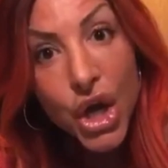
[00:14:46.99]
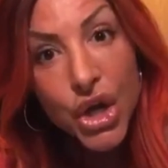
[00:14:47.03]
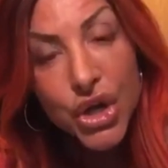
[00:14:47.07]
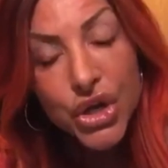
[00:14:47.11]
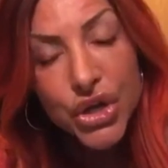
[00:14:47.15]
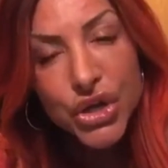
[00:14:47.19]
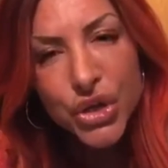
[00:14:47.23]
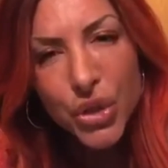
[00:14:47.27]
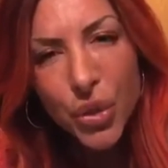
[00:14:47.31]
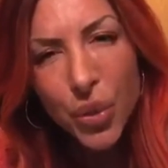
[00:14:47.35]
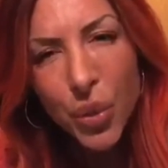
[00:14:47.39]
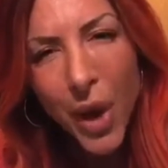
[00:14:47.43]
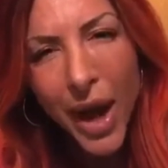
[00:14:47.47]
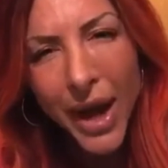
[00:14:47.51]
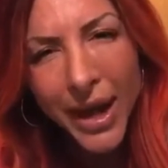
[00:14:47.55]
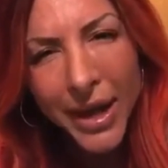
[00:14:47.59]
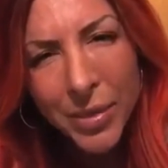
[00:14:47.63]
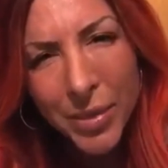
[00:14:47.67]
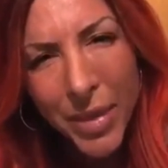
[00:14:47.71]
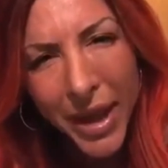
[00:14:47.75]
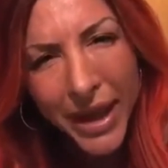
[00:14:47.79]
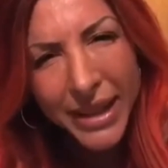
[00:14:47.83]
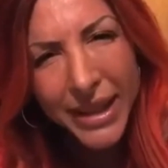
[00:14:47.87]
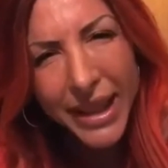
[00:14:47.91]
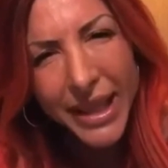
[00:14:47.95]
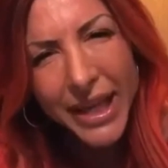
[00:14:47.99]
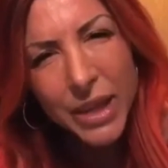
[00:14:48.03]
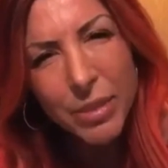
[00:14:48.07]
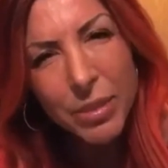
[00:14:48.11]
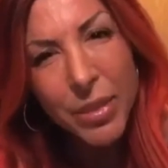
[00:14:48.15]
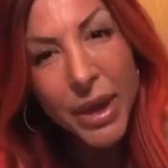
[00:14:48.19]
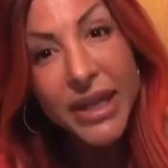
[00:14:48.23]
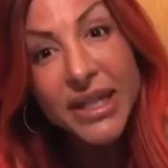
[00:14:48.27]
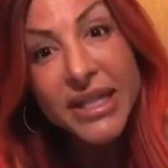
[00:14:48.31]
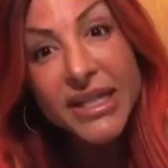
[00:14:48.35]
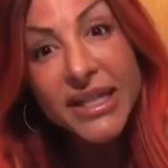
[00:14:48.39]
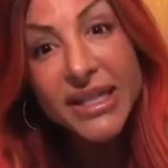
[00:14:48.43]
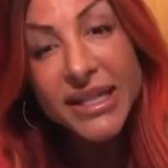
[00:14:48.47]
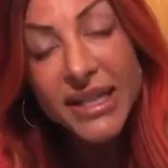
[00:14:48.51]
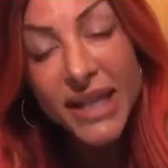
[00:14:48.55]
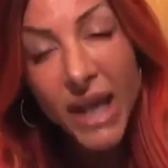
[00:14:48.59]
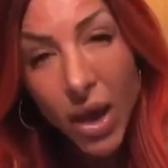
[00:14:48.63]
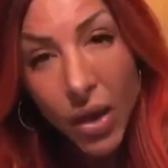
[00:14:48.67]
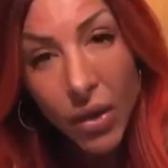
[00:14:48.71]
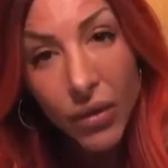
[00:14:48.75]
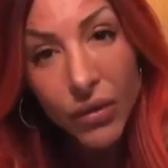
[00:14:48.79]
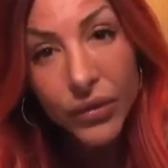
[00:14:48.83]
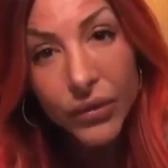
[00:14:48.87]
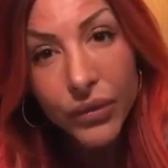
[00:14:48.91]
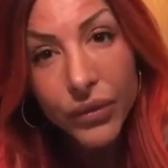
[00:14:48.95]
So why am I letting
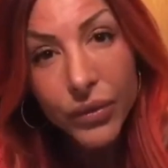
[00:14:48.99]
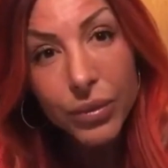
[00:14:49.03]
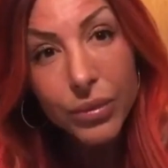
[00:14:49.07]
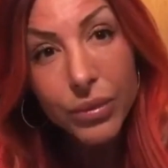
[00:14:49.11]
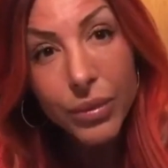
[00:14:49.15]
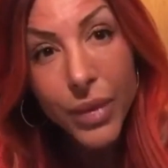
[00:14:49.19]
myself,